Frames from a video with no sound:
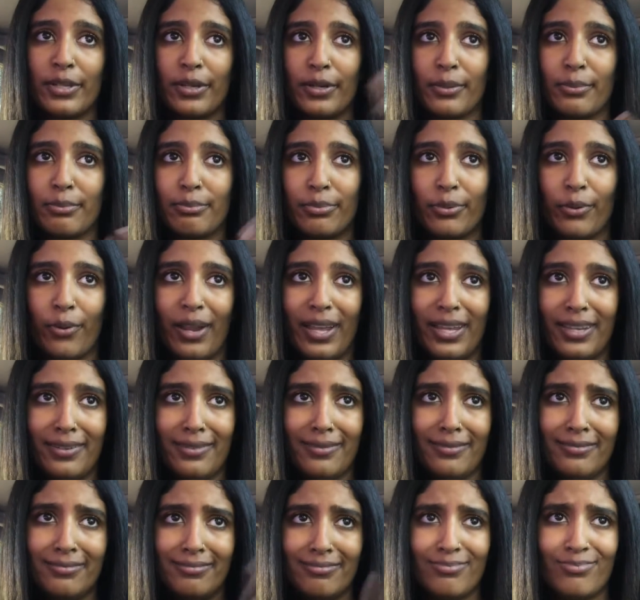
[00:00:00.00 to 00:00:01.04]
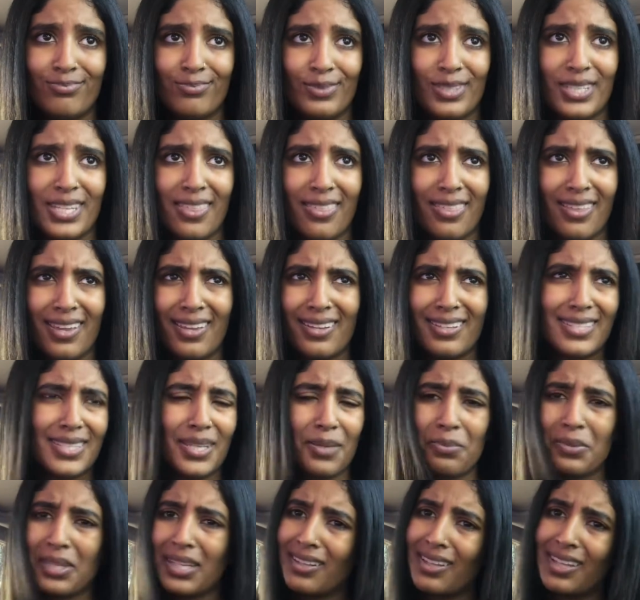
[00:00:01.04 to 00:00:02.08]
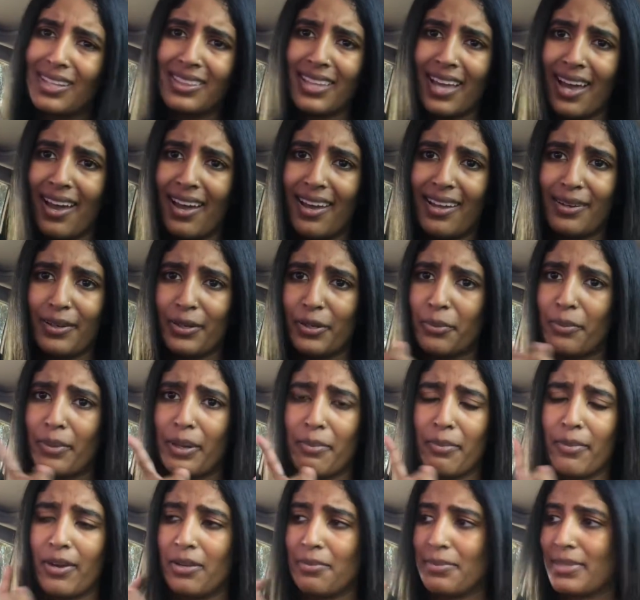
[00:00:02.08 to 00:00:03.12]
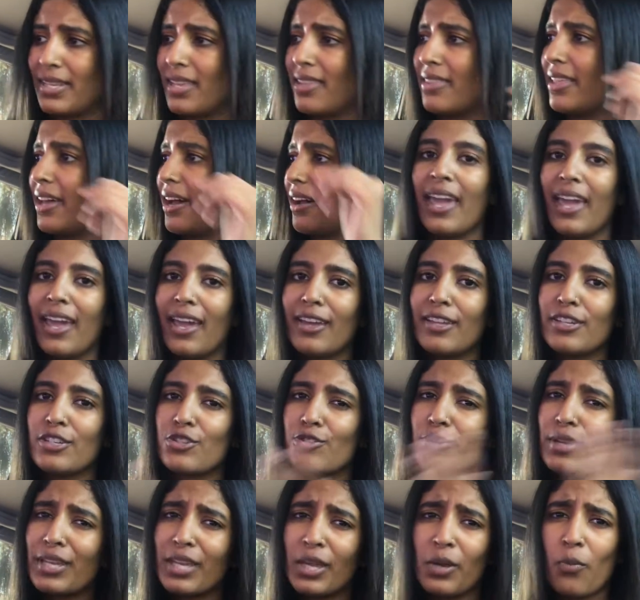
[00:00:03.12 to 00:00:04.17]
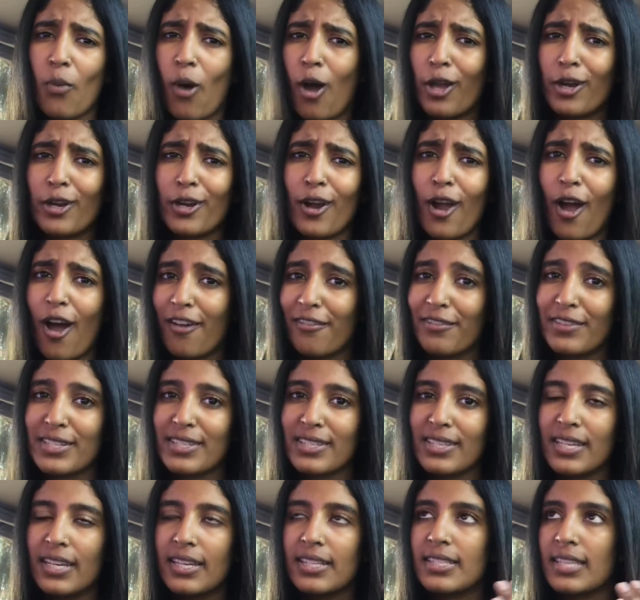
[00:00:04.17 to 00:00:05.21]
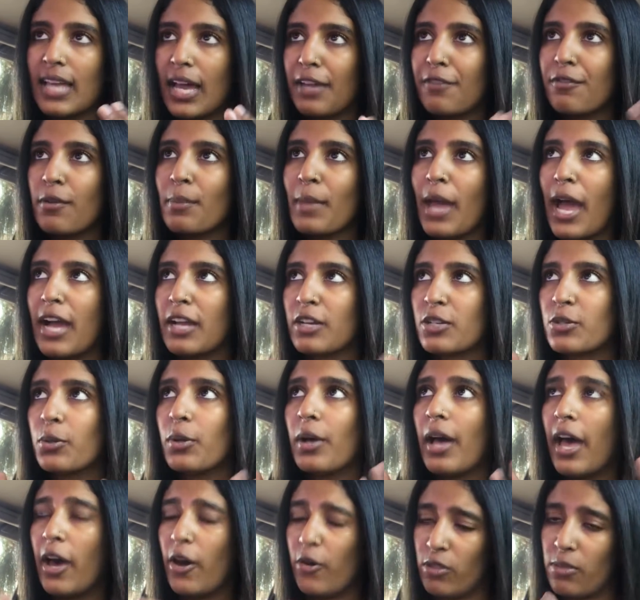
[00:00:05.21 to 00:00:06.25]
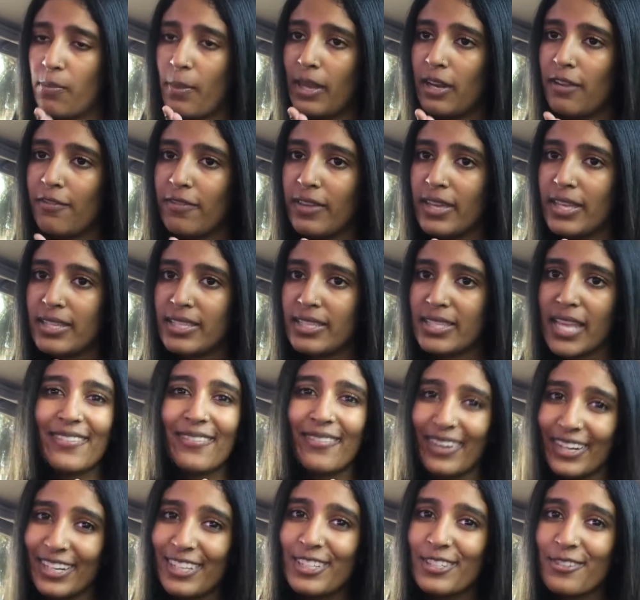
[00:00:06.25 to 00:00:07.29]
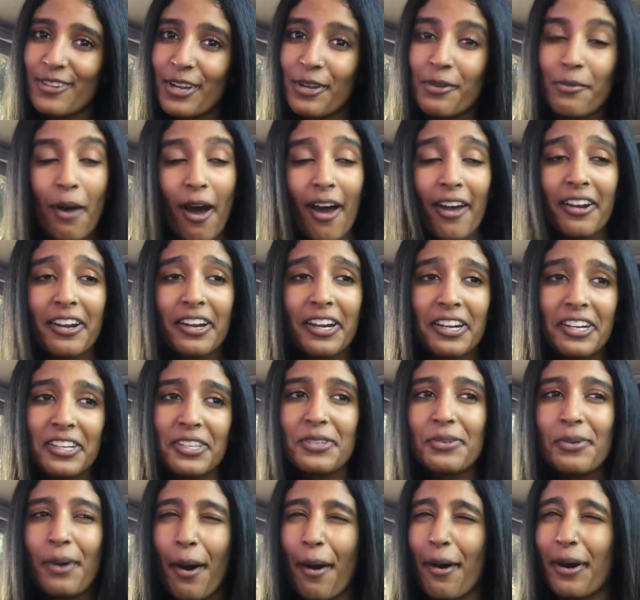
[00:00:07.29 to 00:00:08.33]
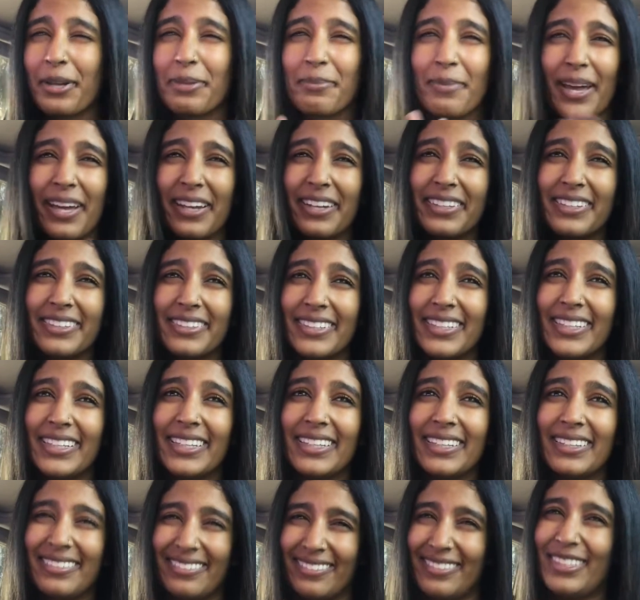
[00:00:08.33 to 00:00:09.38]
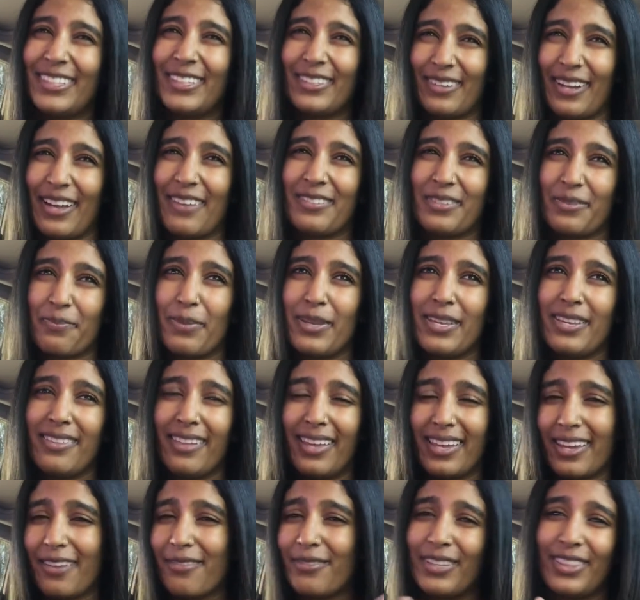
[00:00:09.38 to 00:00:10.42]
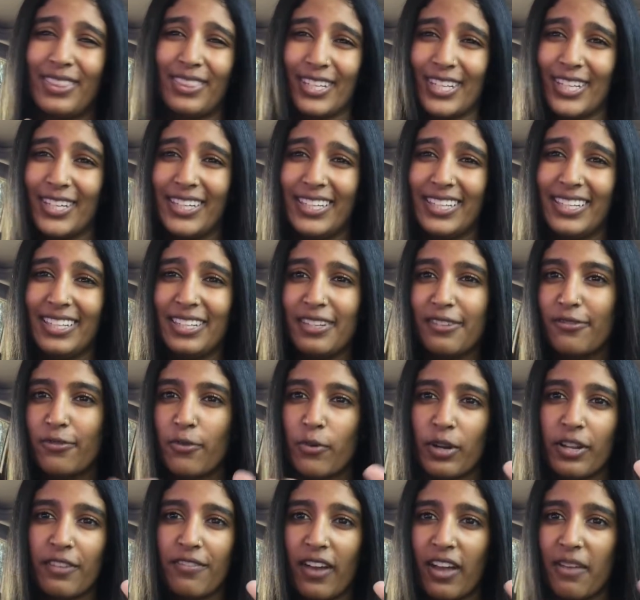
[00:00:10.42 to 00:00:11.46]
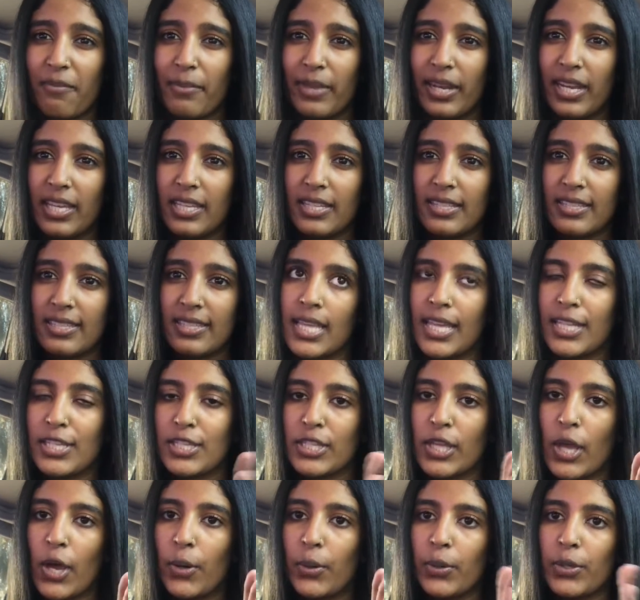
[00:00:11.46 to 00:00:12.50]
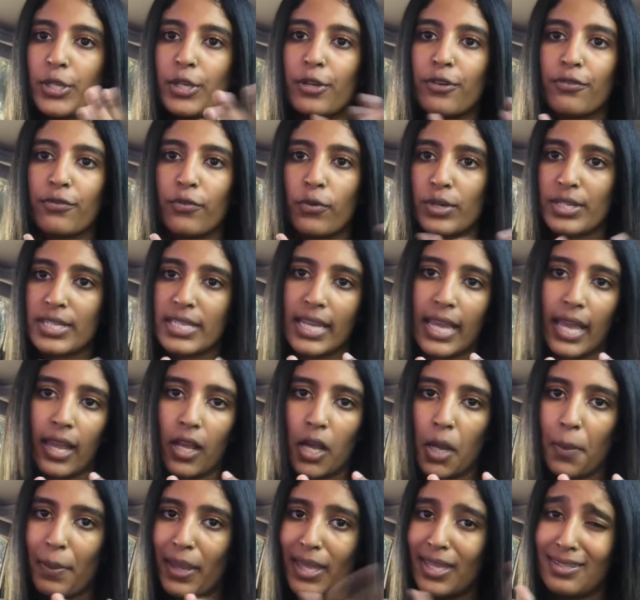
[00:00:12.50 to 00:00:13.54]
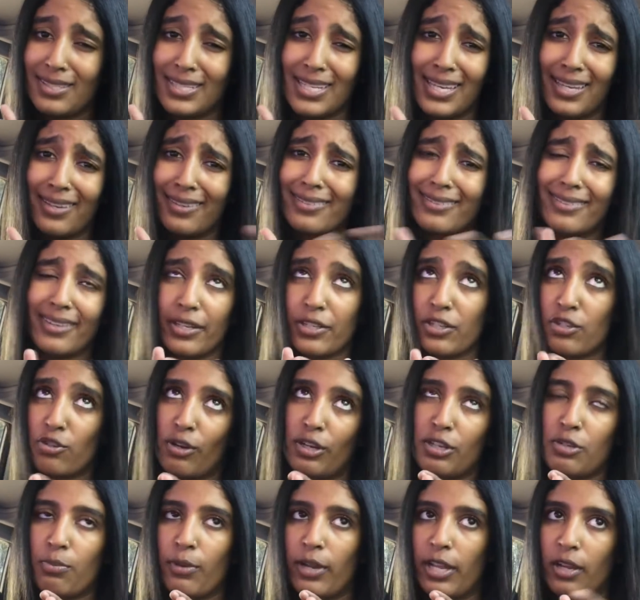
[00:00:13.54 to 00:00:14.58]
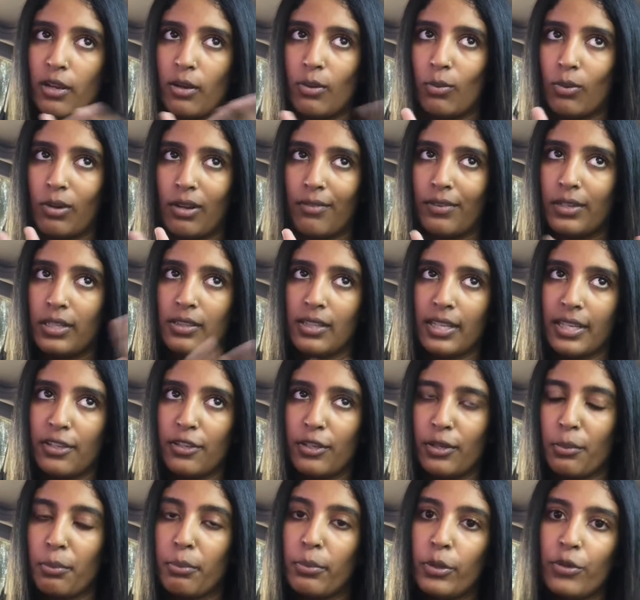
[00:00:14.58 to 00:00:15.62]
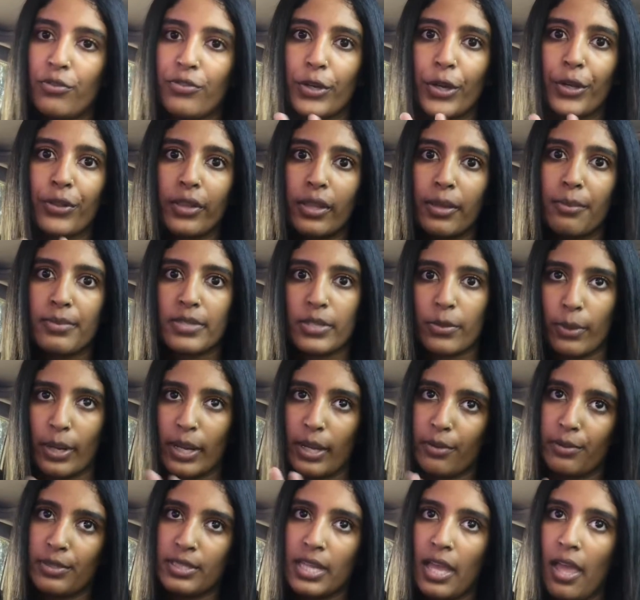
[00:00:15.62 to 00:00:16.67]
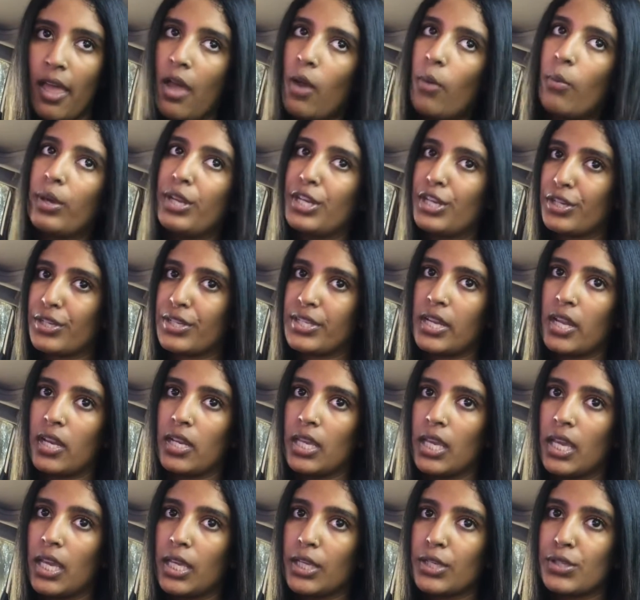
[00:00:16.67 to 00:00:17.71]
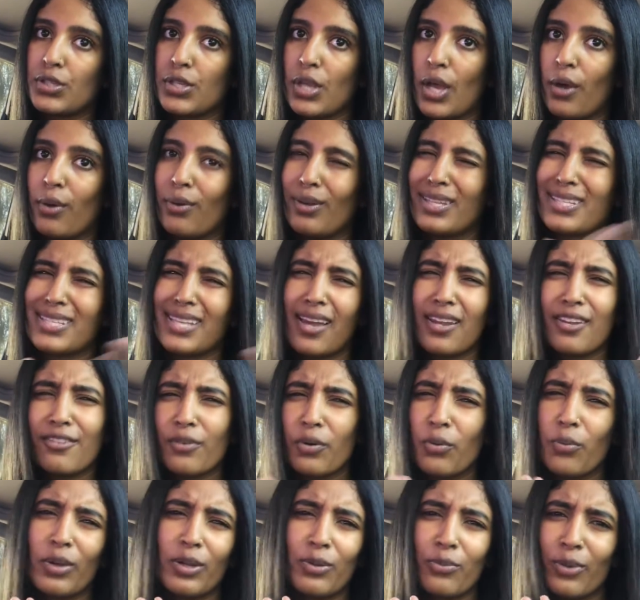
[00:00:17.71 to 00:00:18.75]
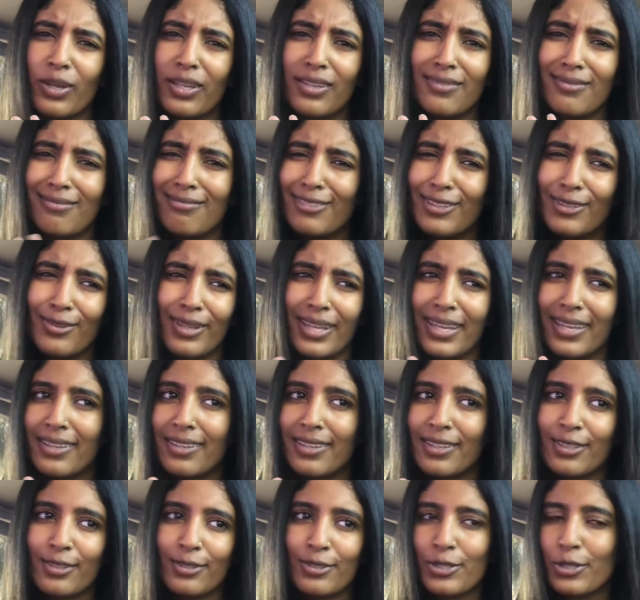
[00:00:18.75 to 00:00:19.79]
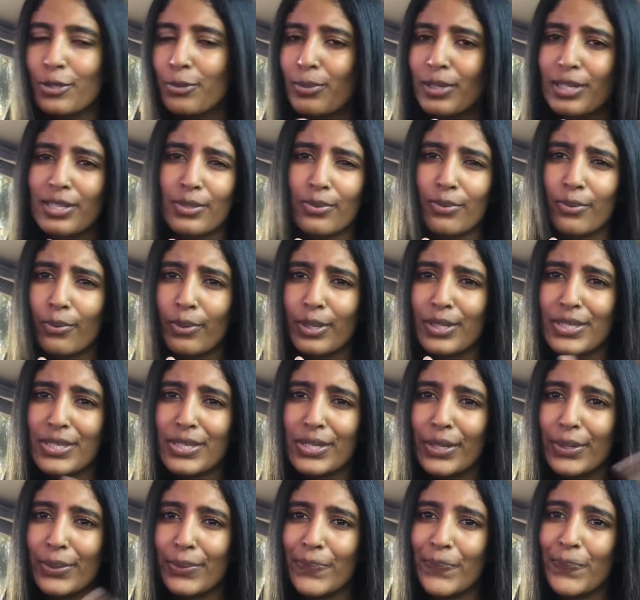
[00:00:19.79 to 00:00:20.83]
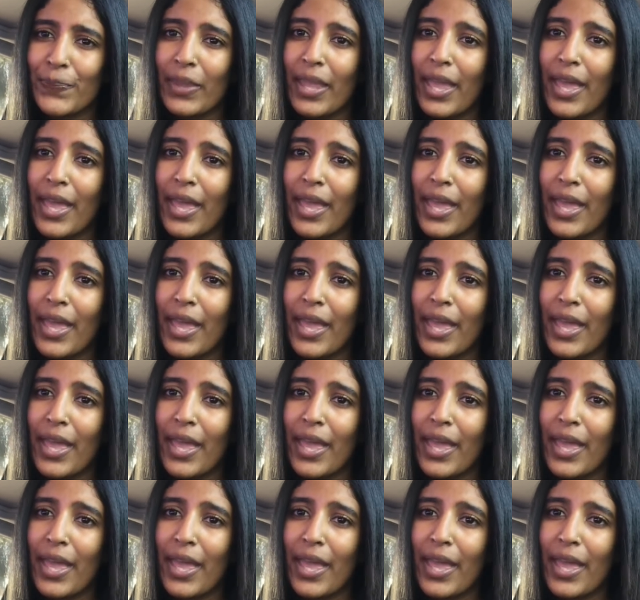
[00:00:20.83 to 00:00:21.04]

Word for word: your brain think, something like that. I don't know, my mom said that. And drinking water, obviously, aside from the actual health benefits, when you drink water, you automatically, you know, have to pee like every 30, 45 minutes. And so you're forced to get up and take a stretch break or whatever, like, you know, move your limbs around when you're studying. So it's kind of a win-win. You like kill two birds with one stone.